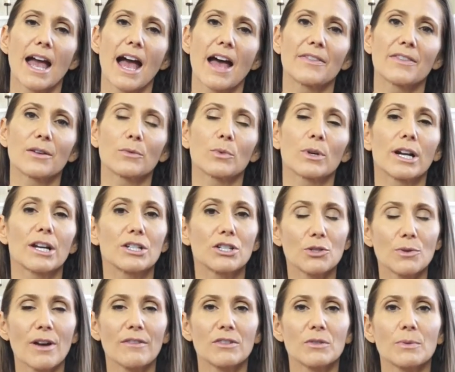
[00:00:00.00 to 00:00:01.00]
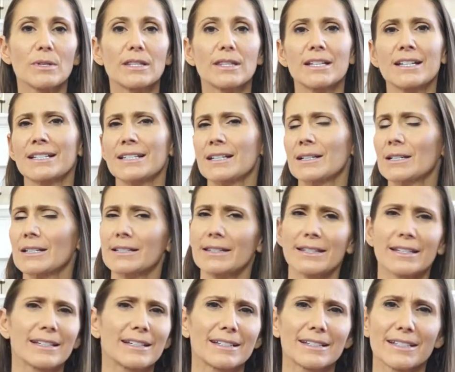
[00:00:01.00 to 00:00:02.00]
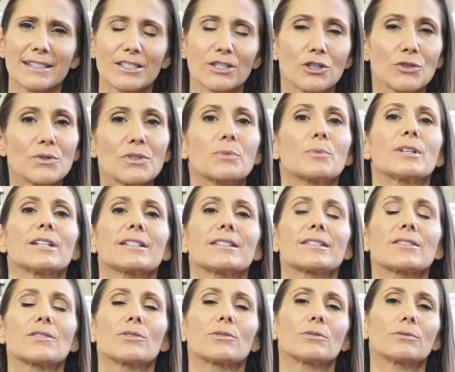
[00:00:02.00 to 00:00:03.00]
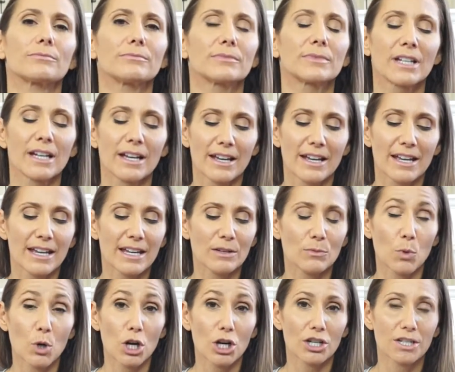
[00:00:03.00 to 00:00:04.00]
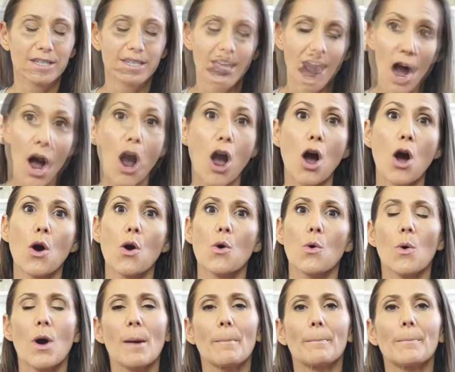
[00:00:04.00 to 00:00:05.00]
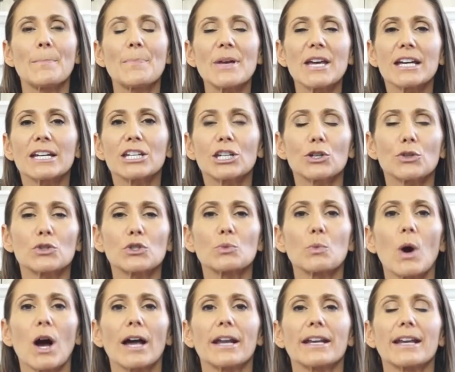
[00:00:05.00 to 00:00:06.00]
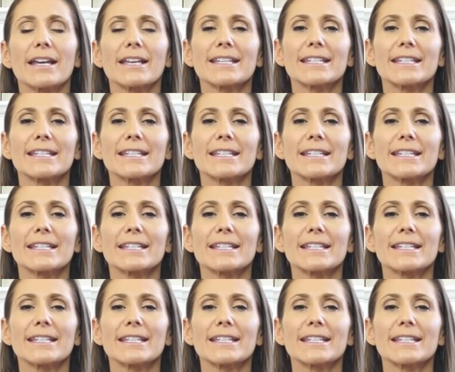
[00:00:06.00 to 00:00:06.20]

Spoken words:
And then when I do have sweet things, I think it's too sweet. So it works. Oh, big huge one.